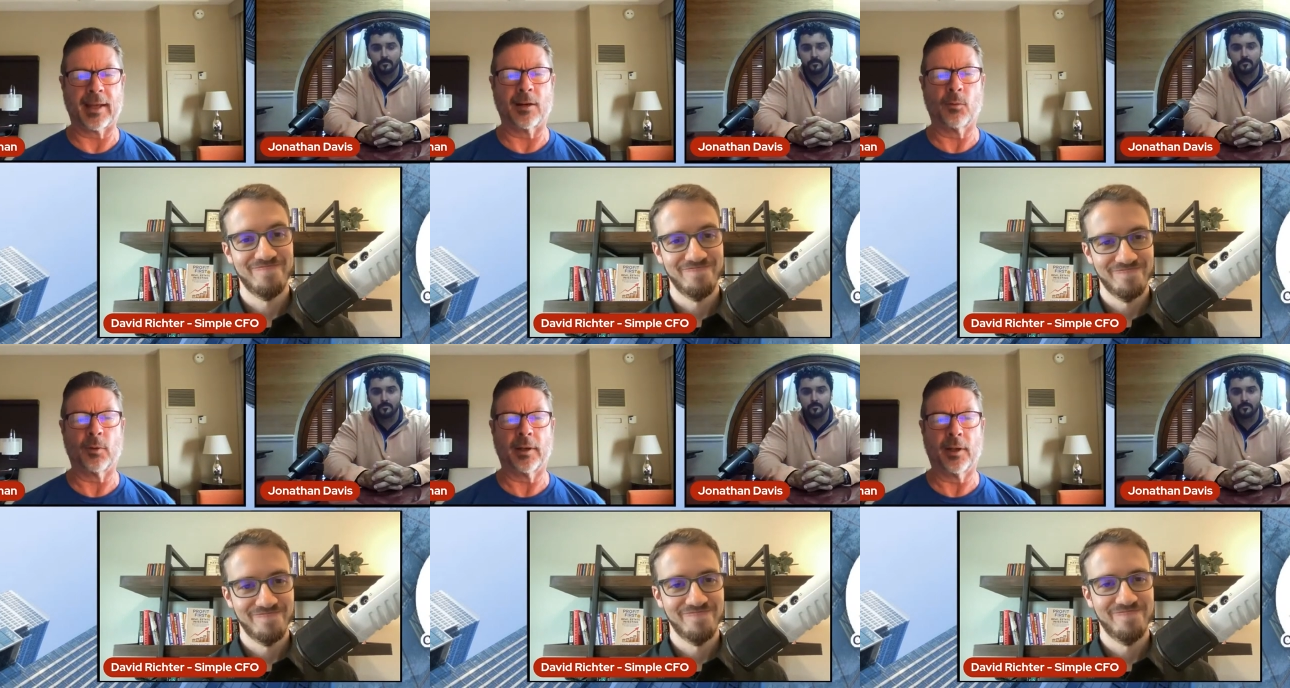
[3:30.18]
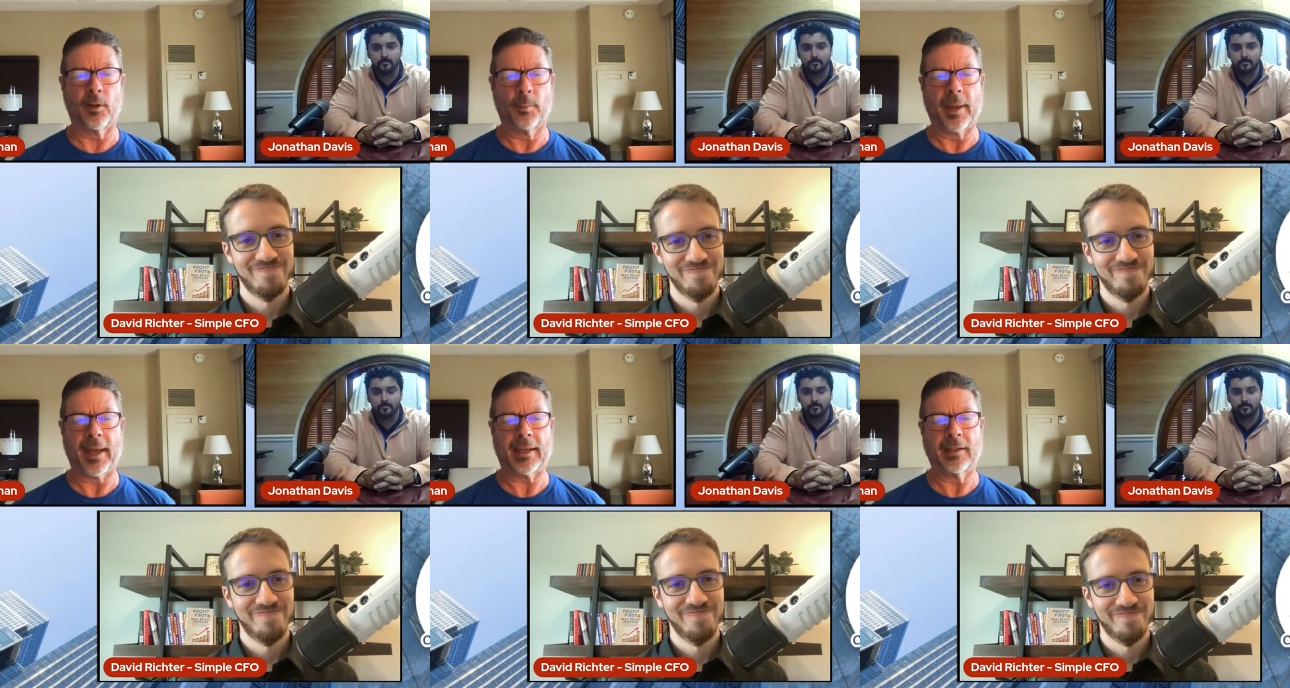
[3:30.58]
Speaker 1: I, I, don't want to
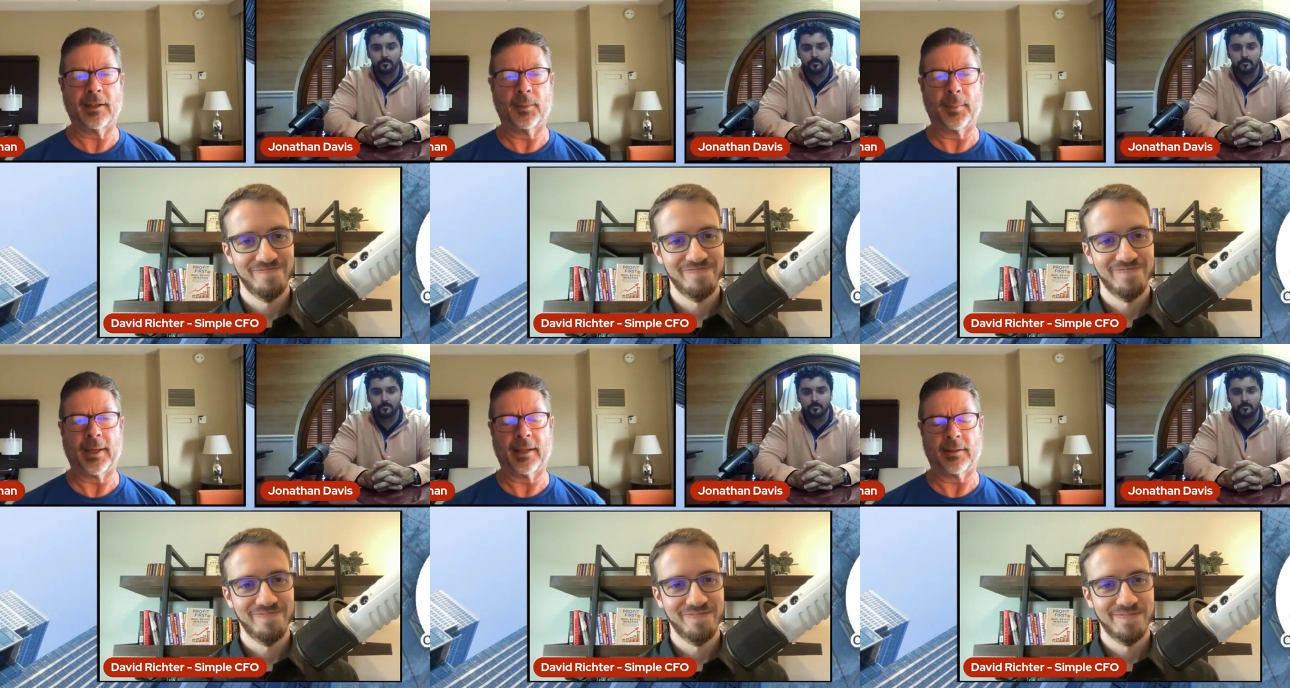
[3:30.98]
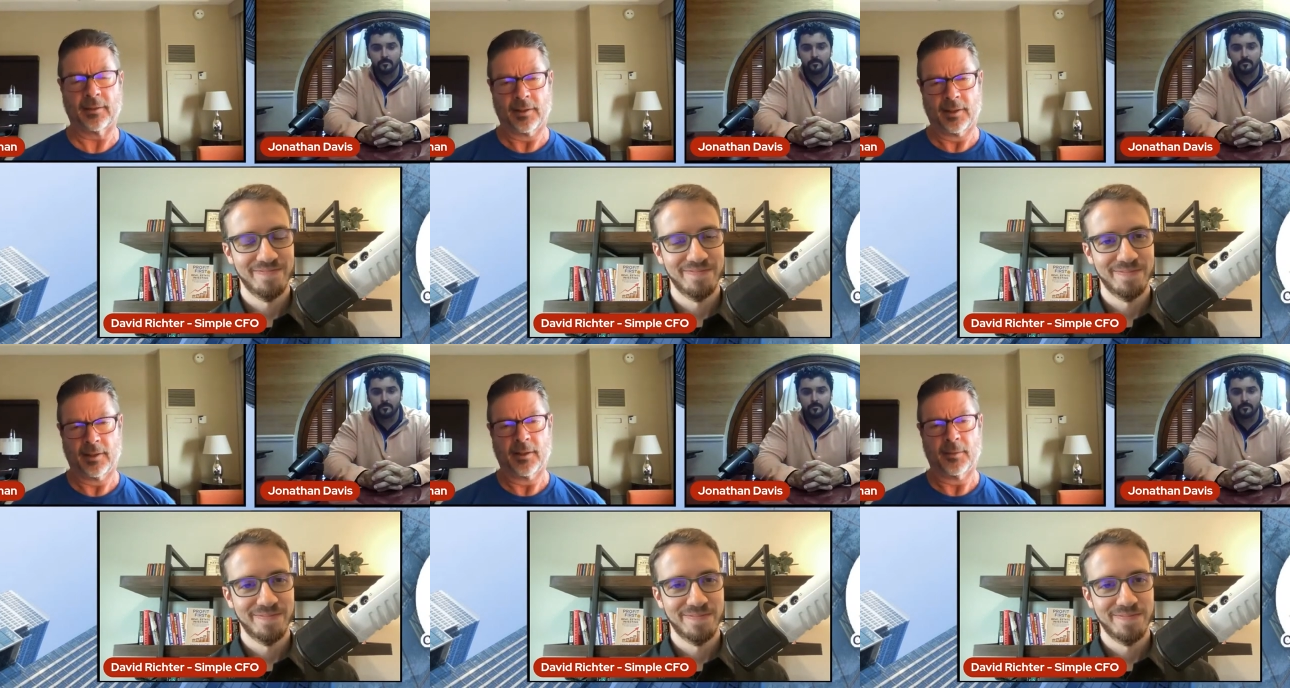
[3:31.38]
go back into my
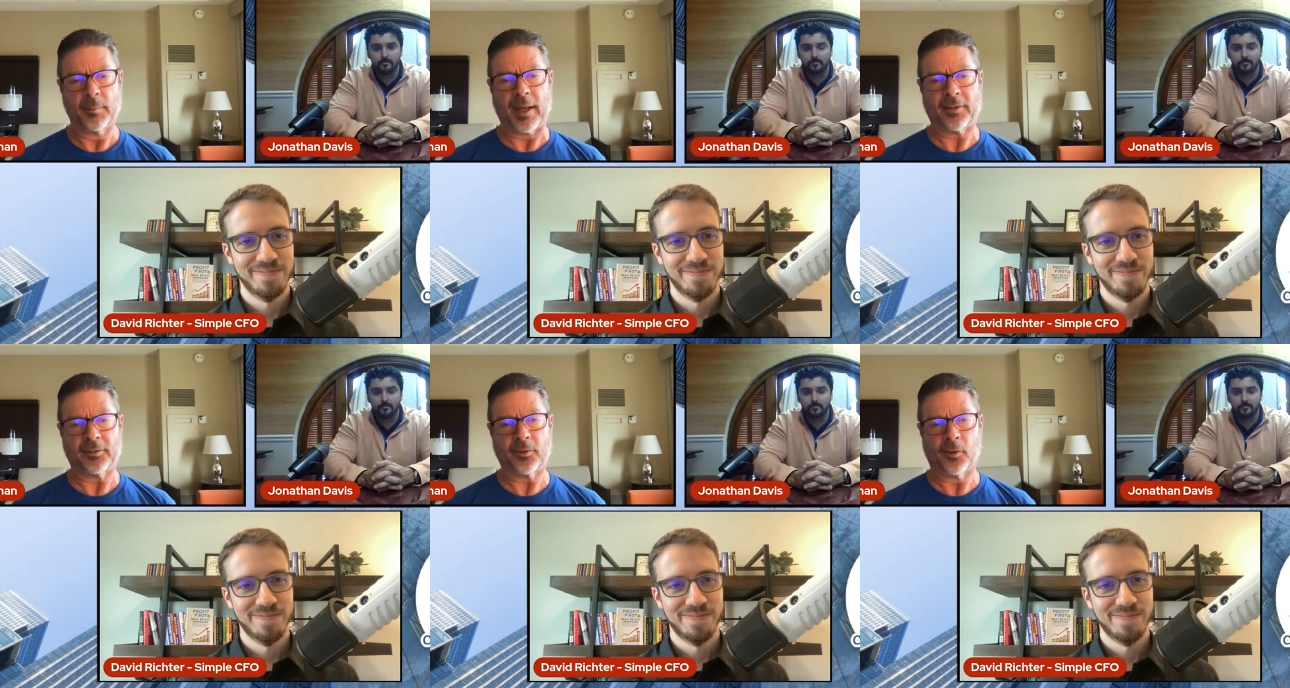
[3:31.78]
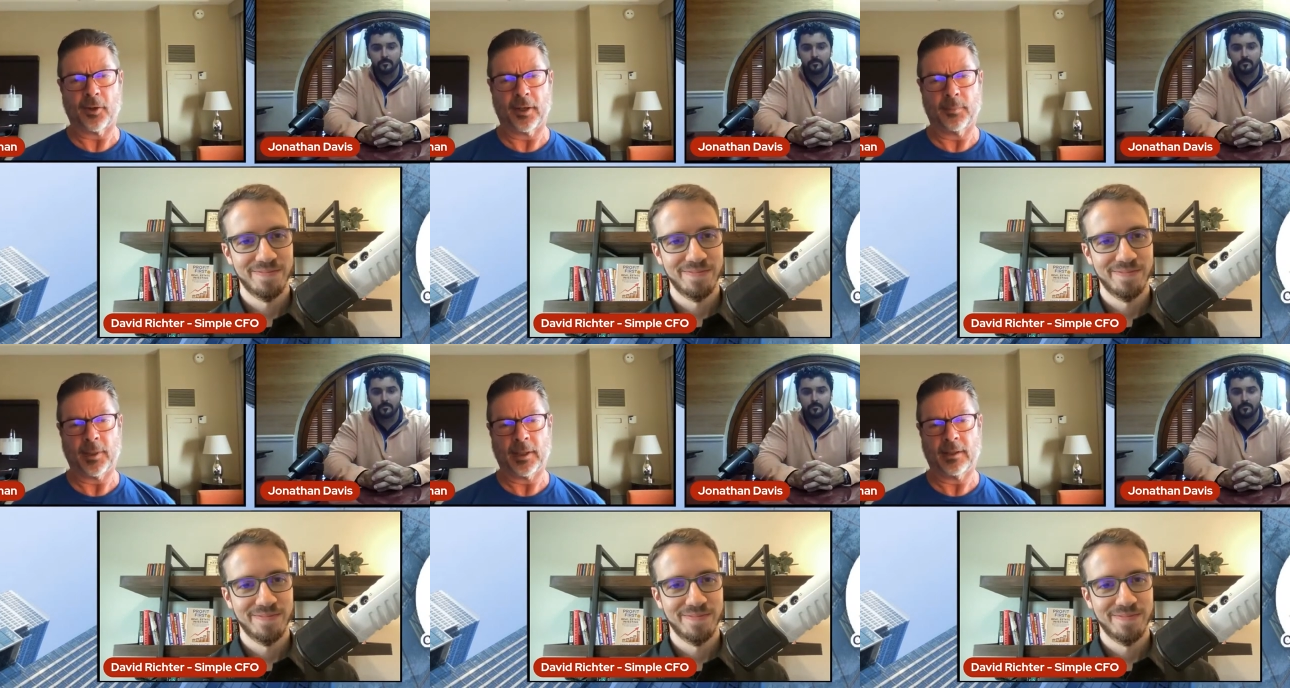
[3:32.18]
my
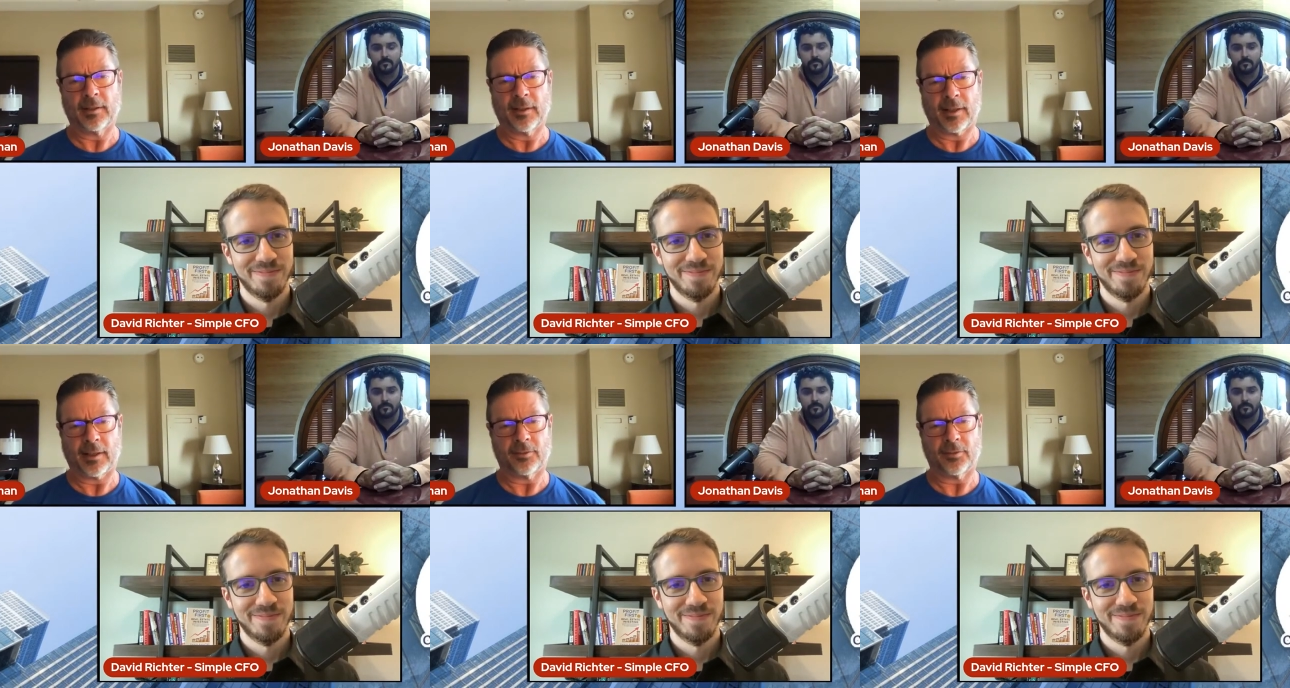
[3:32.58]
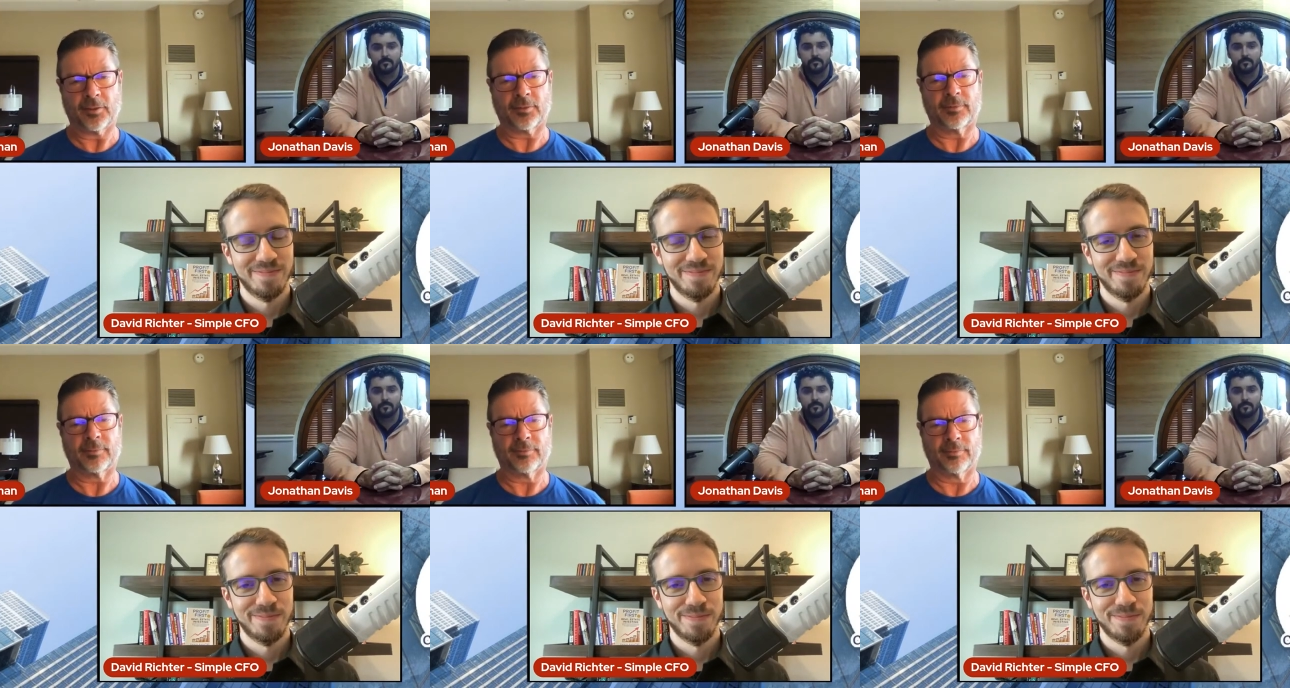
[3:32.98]
story, but uh,
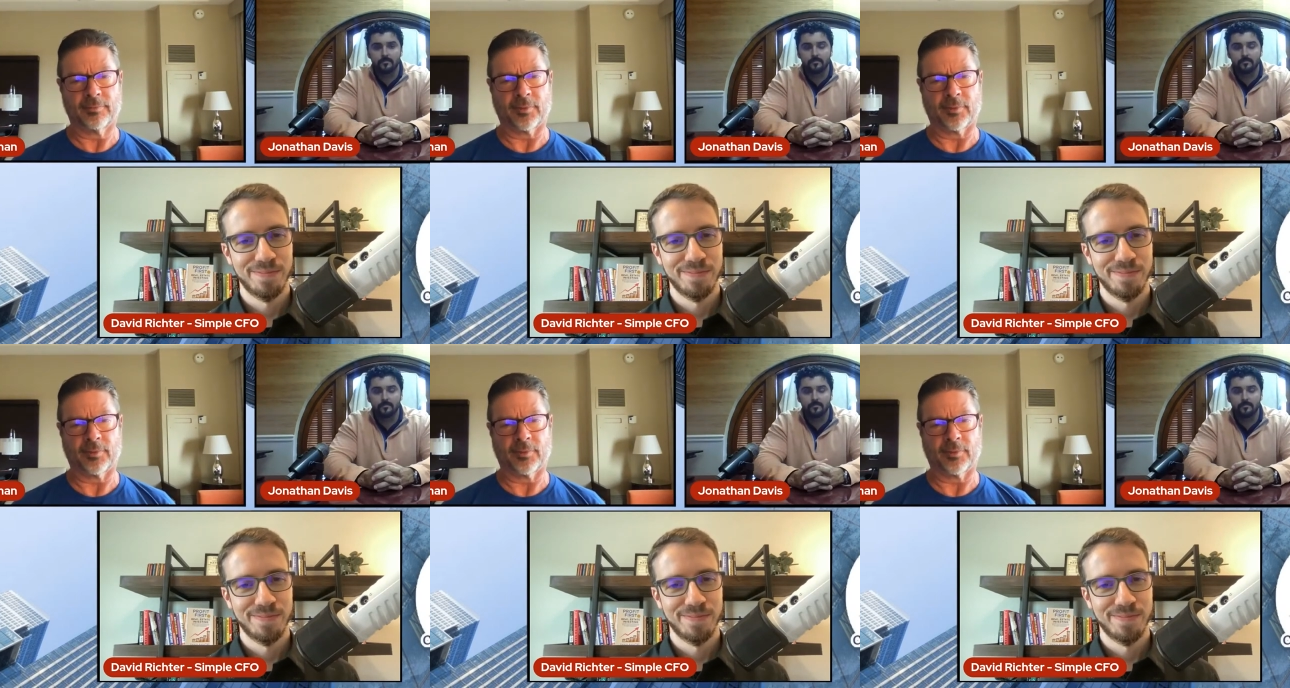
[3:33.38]
just